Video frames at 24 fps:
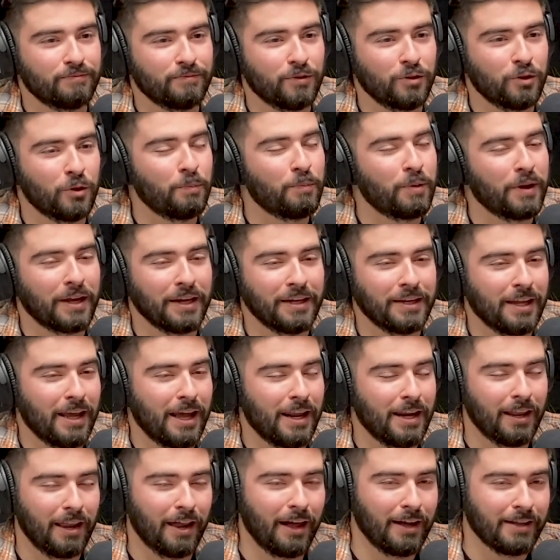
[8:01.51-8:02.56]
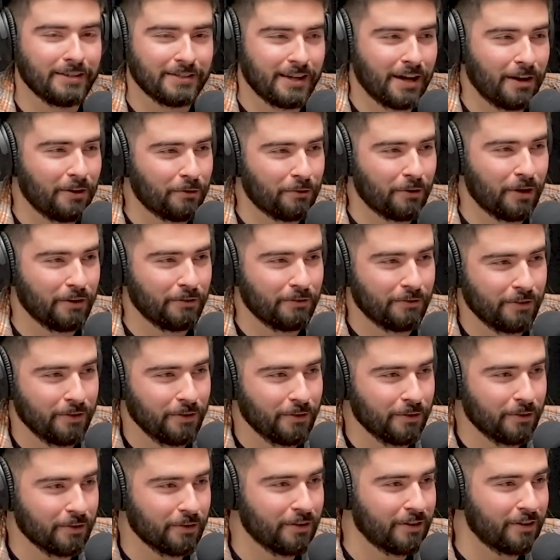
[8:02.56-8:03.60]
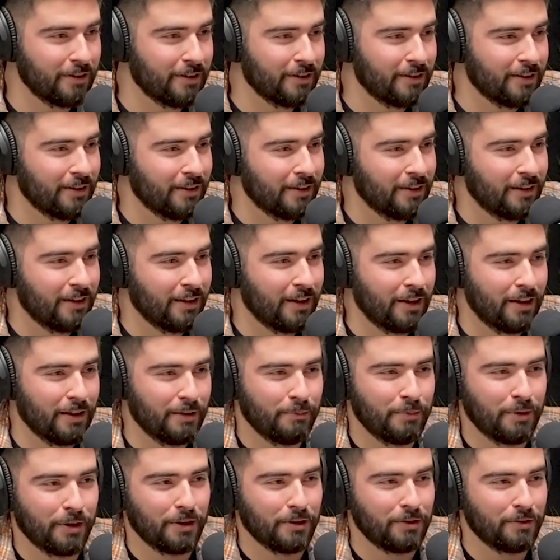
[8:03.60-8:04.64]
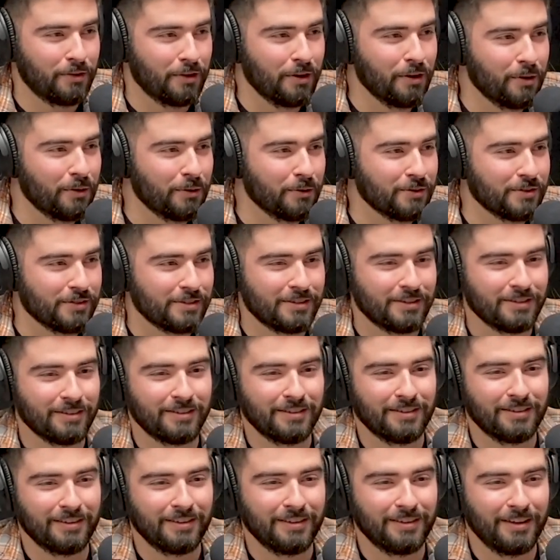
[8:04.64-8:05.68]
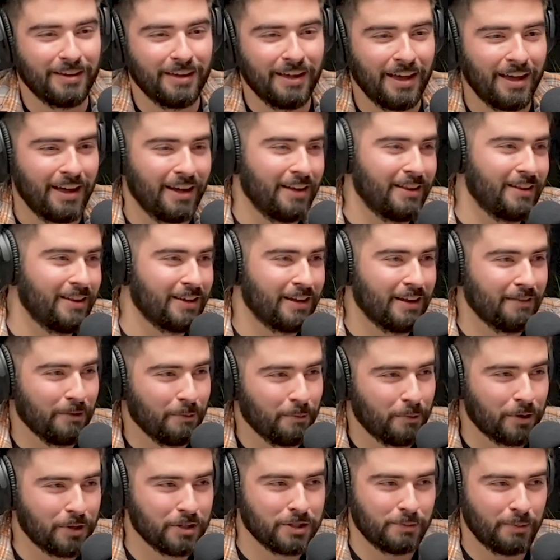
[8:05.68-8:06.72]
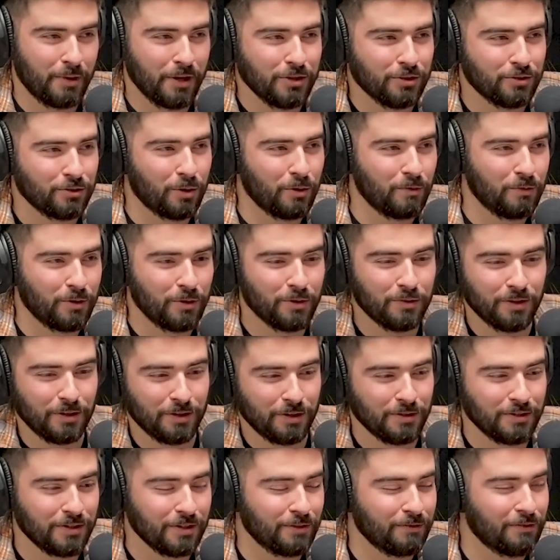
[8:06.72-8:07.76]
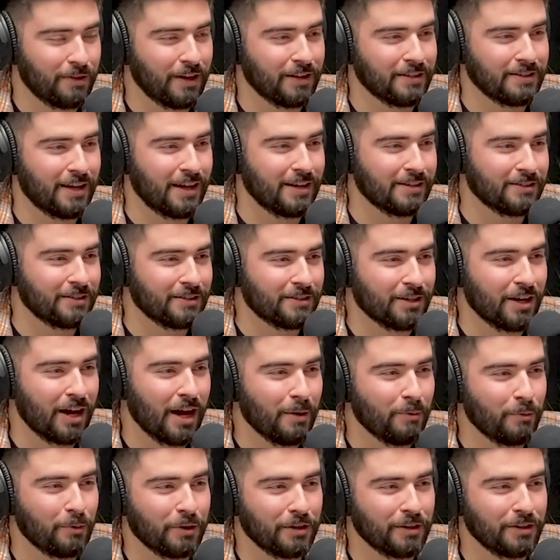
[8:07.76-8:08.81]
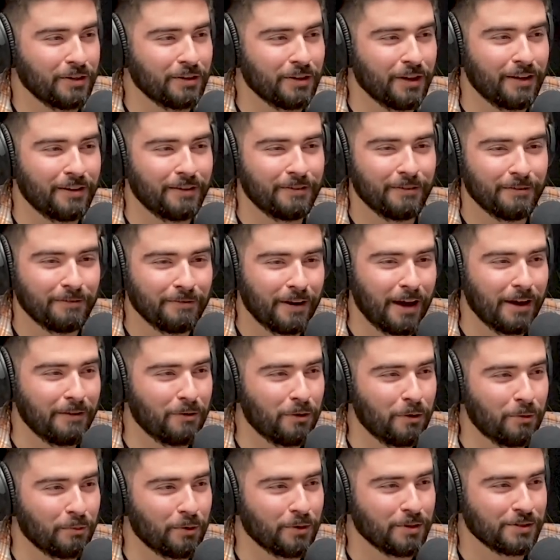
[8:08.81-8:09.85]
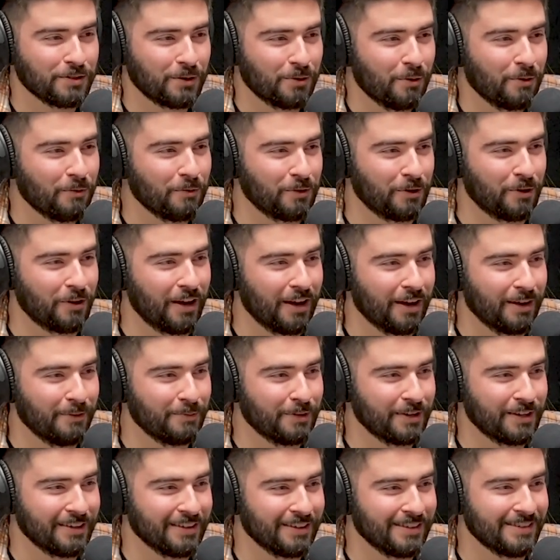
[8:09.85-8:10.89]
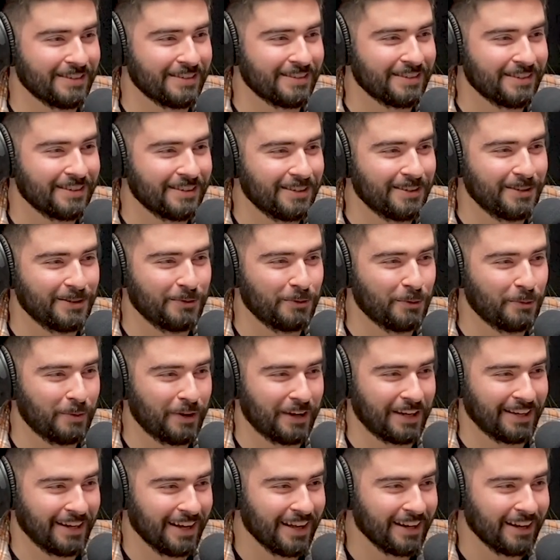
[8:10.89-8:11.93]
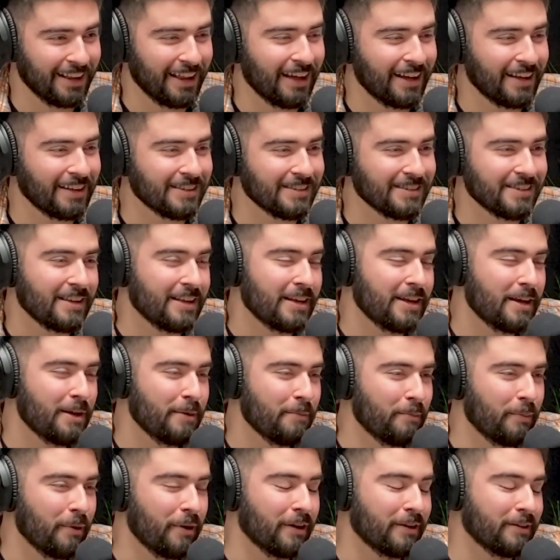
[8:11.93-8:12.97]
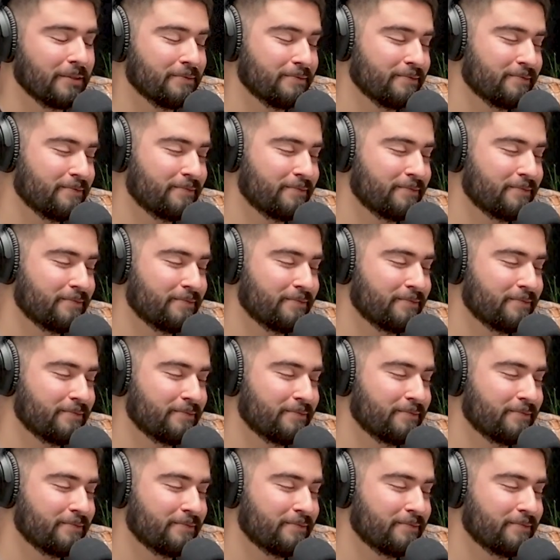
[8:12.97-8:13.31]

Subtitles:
you're picking dandelions out in right field and picking your nose and they give you a participation trophy, you think you did a fantastic job when you let 5 home runs go over your head because you were picking dandelions. But